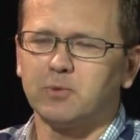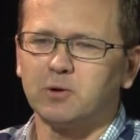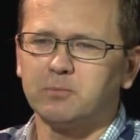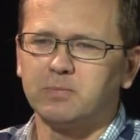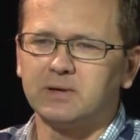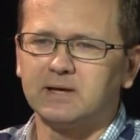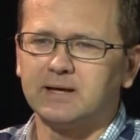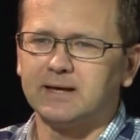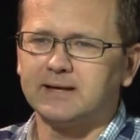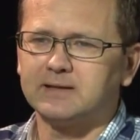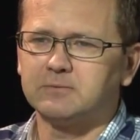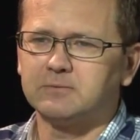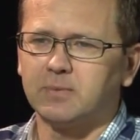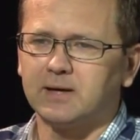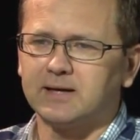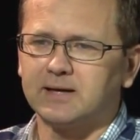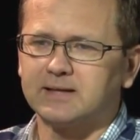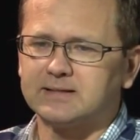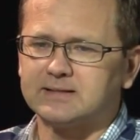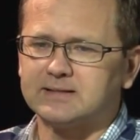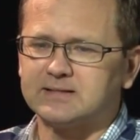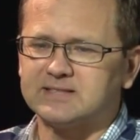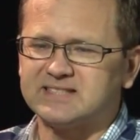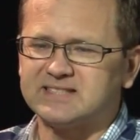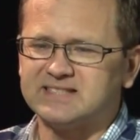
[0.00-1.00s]
propagate
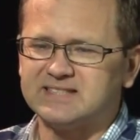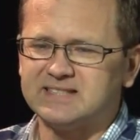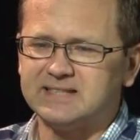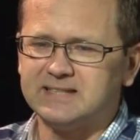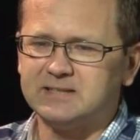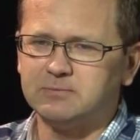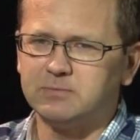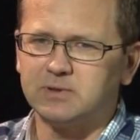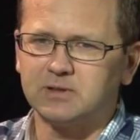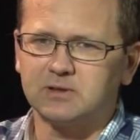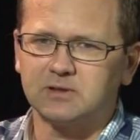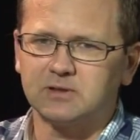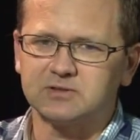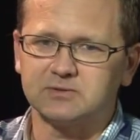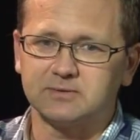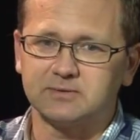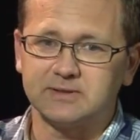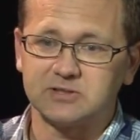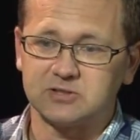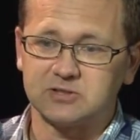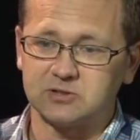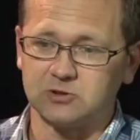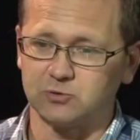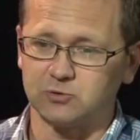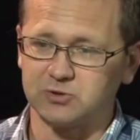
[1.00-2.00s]
by seed because there
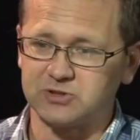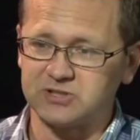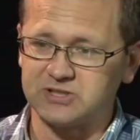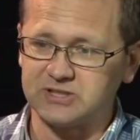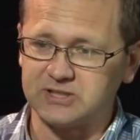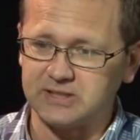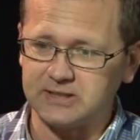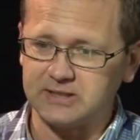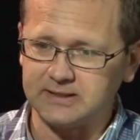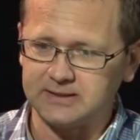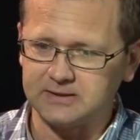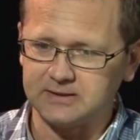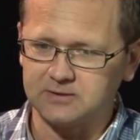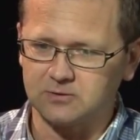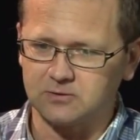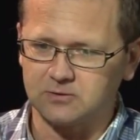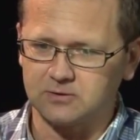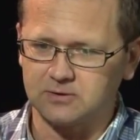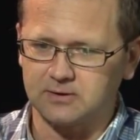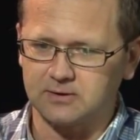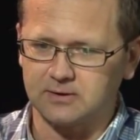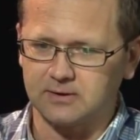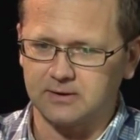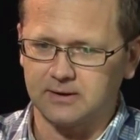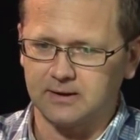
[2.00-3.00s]
is no seed,
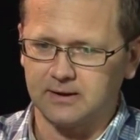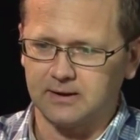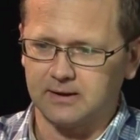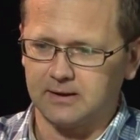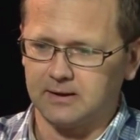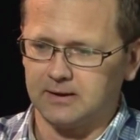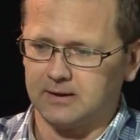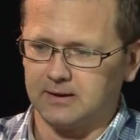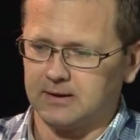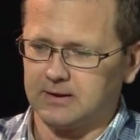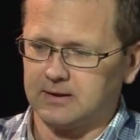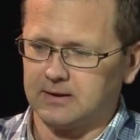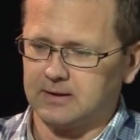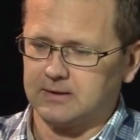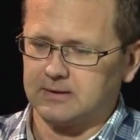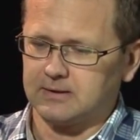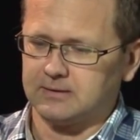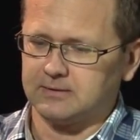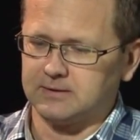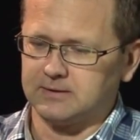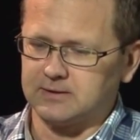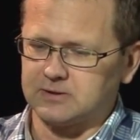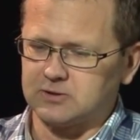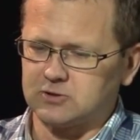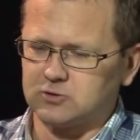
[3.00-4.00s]
or
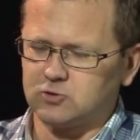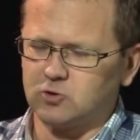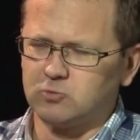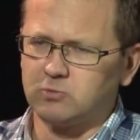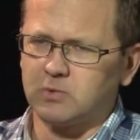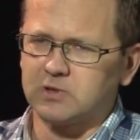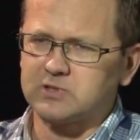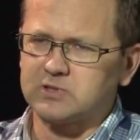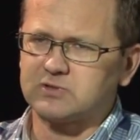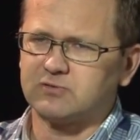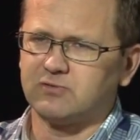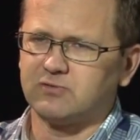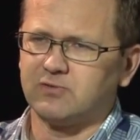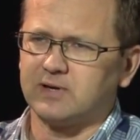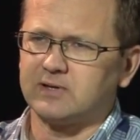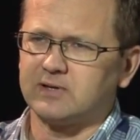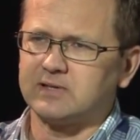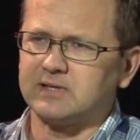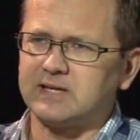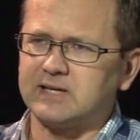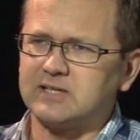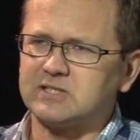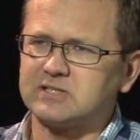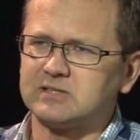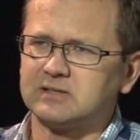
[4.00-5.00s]
there is too much
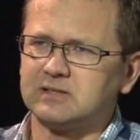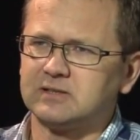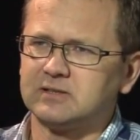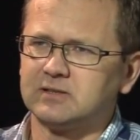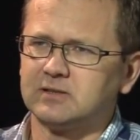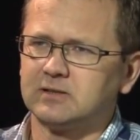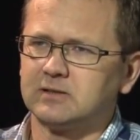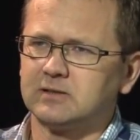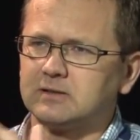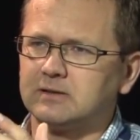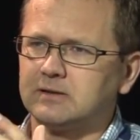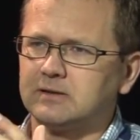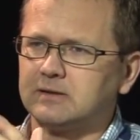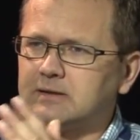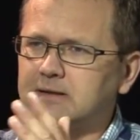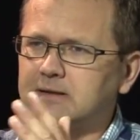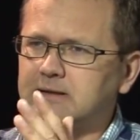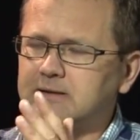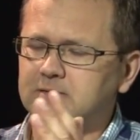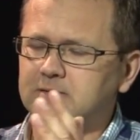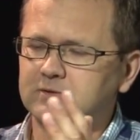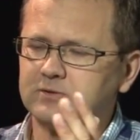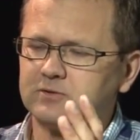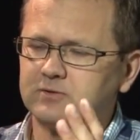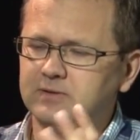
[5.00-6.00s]
variation
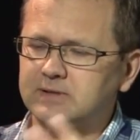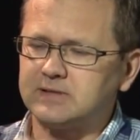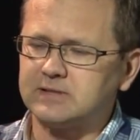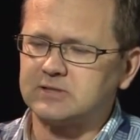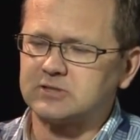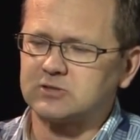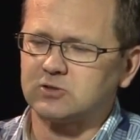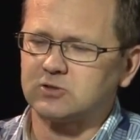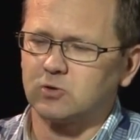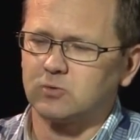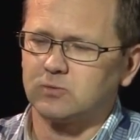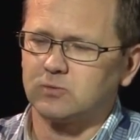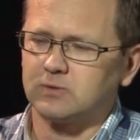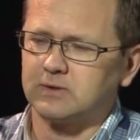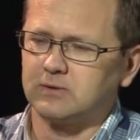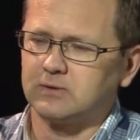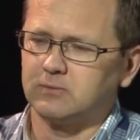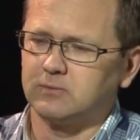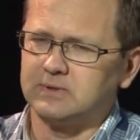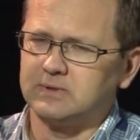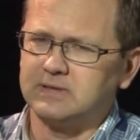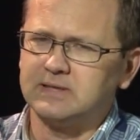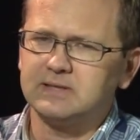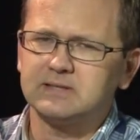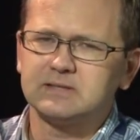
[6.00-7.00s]
in the trees. So
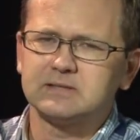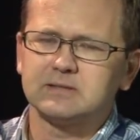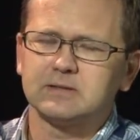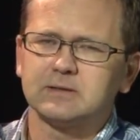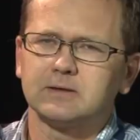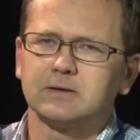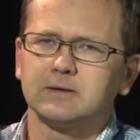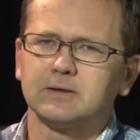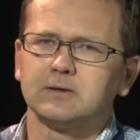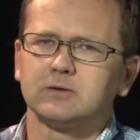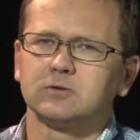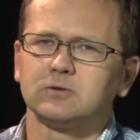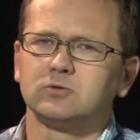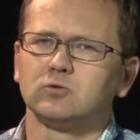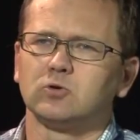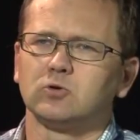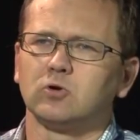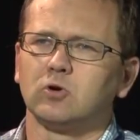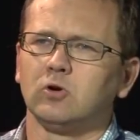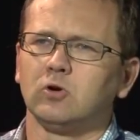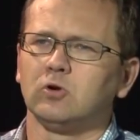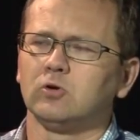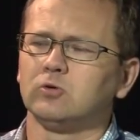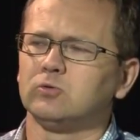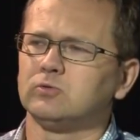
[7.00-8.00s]
we need to
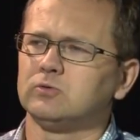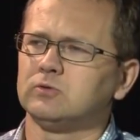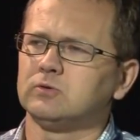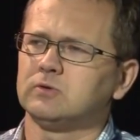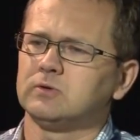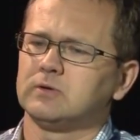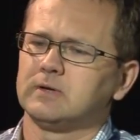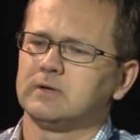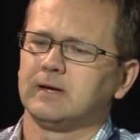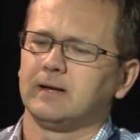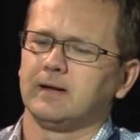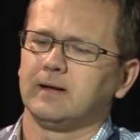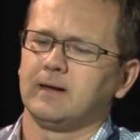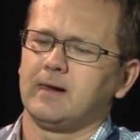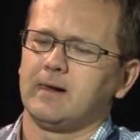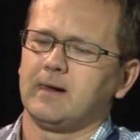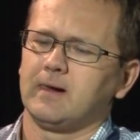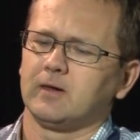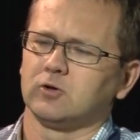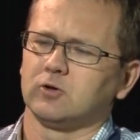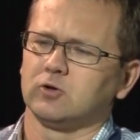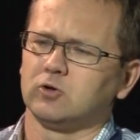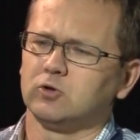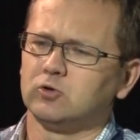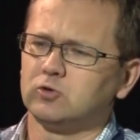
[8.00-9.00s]
clone
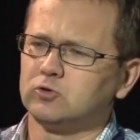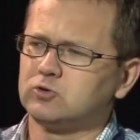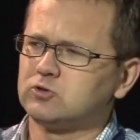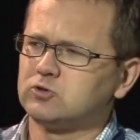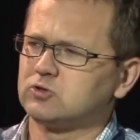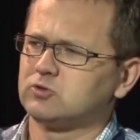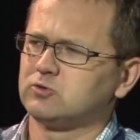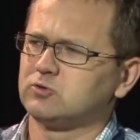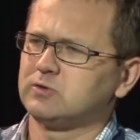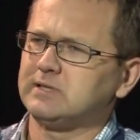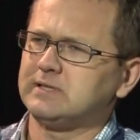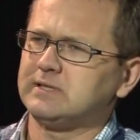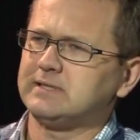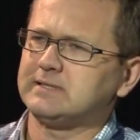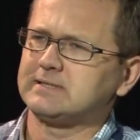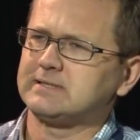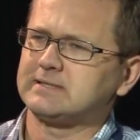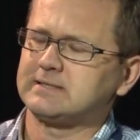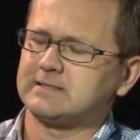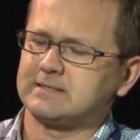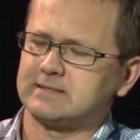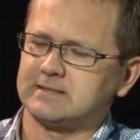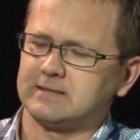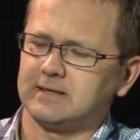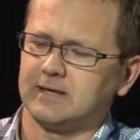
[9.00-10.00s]
good
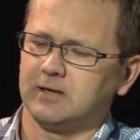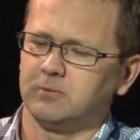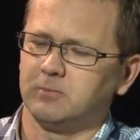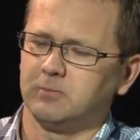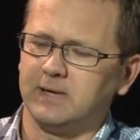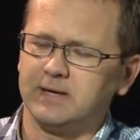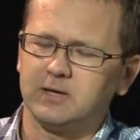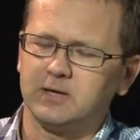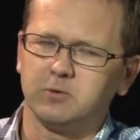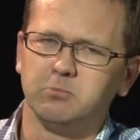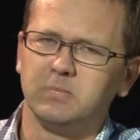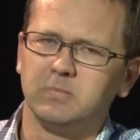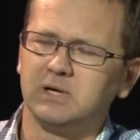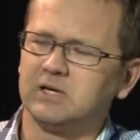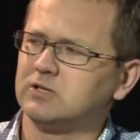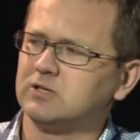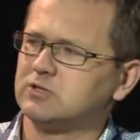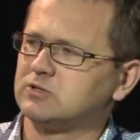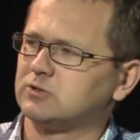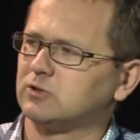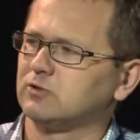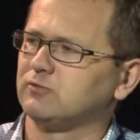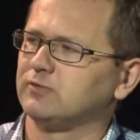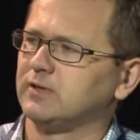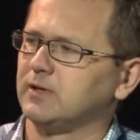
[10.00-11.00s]
trees and make
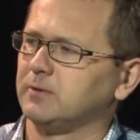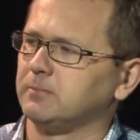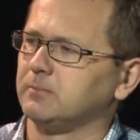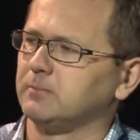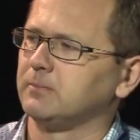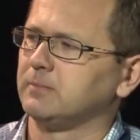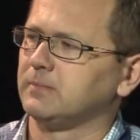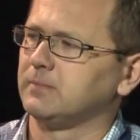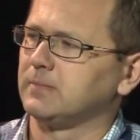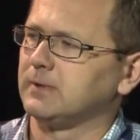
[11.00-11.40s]
millions of them.